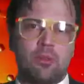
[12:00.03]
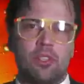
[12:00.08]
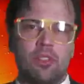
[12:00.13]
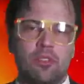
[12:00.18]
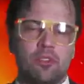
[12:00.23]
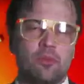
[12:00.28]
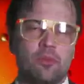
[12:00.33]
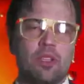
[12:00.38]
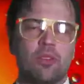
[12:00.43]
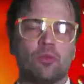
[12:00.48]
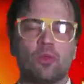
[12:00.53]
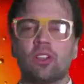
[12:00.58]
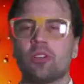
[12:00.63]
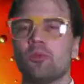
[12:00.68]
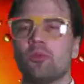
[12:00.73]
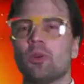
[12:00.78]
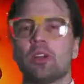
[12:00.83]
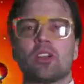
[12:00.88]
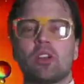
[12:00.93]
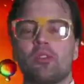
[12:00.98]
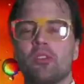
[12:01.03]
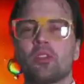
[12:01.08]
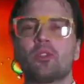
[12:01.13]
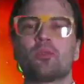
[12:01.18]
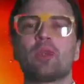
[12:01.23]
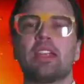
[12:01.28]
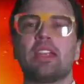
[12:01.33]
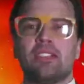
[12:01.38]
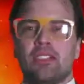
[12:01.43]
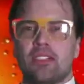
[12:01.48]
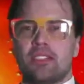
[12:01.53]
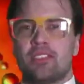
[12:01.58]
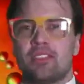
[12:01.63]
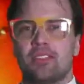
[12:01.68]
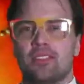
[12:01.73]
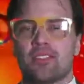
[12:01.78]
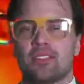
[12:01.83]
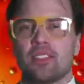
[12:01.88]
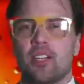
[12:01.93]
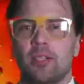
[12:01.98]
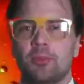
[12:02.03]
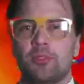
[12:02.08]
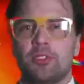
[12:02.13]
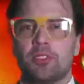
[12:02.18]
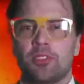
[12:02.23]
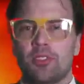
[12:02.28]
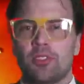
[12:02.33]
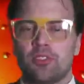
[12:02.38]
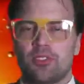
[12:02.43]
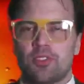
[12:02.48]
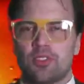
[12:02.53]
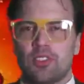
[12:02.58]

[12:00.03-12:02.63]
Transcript: to being one of the greatest sculptors